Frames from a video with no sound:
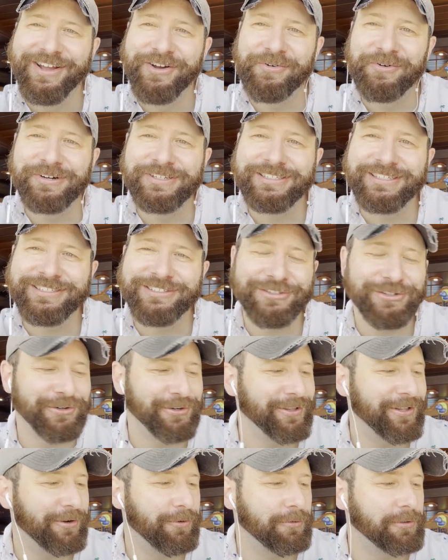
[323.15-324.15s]
Wasn't sure
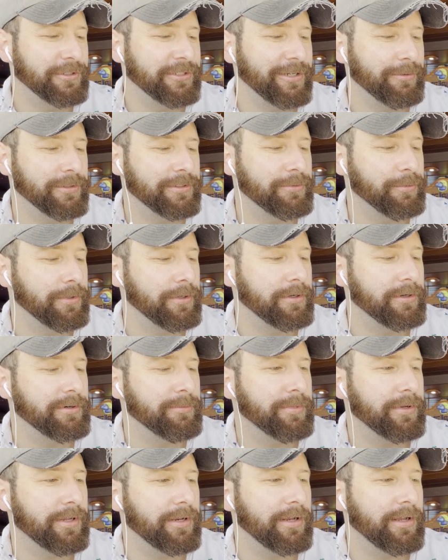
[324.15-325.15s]
that orangey was a word,
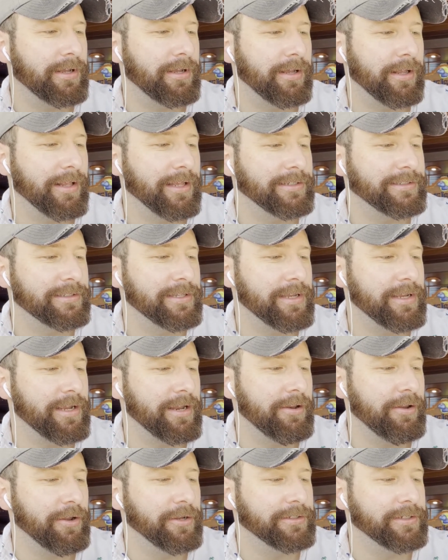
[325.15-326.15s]
but I guess they can
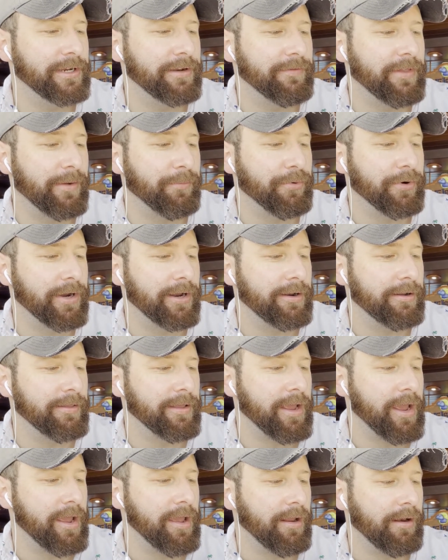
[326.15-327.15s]
use it if they print it on the
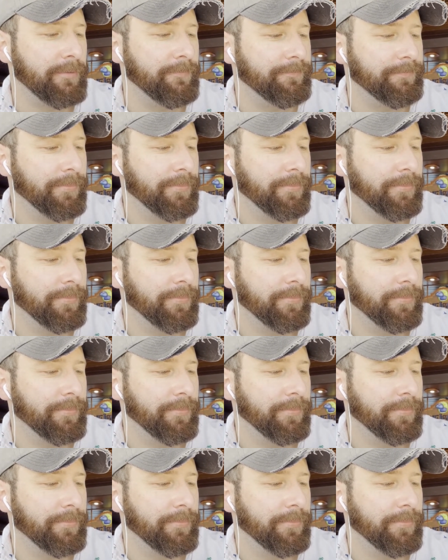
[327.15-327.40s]
can.